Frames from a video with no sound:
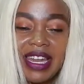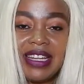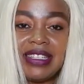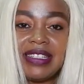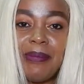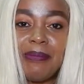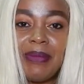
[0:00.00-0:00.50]
there
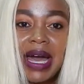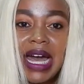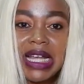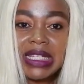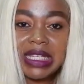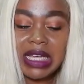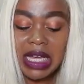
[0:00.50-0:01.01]
is a
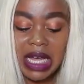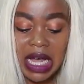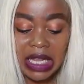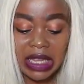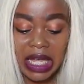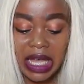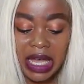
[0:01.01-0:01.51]

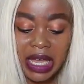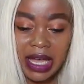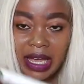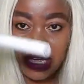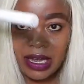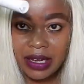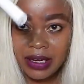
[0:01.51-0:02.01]

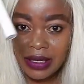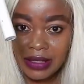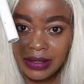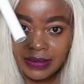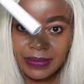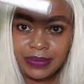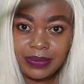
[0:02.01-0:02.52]
mascara.
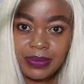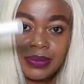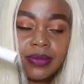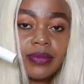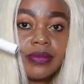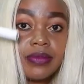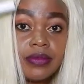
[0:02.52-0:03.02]

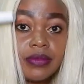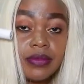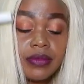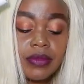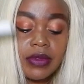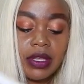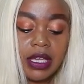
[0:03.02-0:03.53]

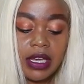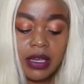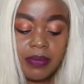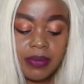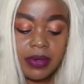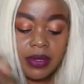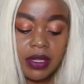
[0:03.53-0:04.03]

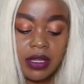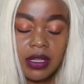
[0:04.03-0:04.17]
Yep.